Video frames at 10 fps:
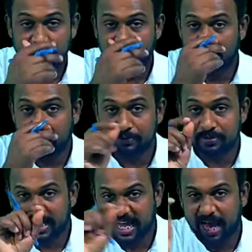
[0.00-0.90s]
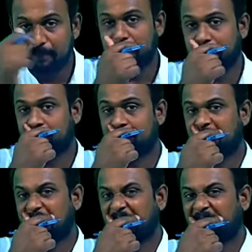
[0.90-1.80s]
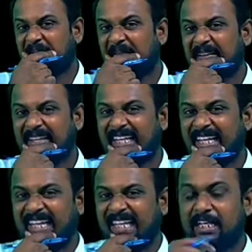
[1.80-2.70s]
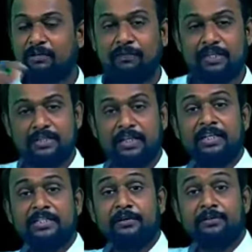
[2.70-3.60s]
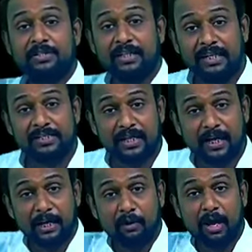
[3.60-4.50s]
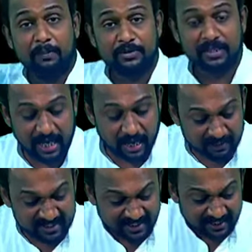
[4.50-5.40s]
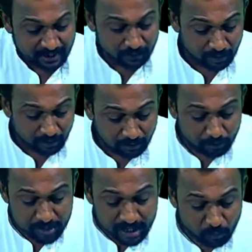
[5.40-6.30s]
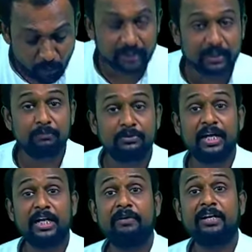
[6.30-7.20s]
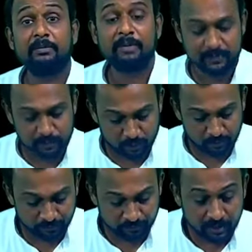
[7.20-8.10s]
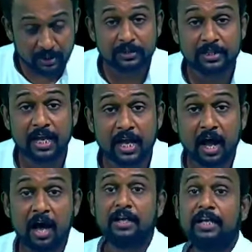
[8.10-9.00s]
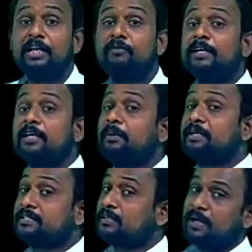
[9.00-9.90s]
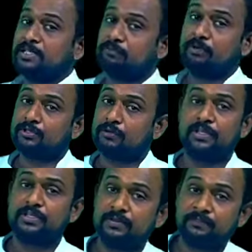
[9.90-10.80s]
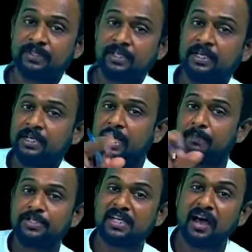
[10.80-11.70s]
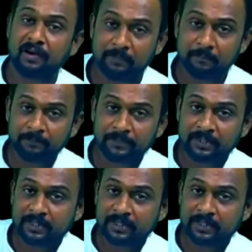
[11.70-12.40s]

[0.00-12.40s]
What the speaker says: And now I am using am here. In first sentence I used is, and now I am using am. And see the third one. We invite them. They are invited by us. They are invited by us is the passive voice of this. I am using are.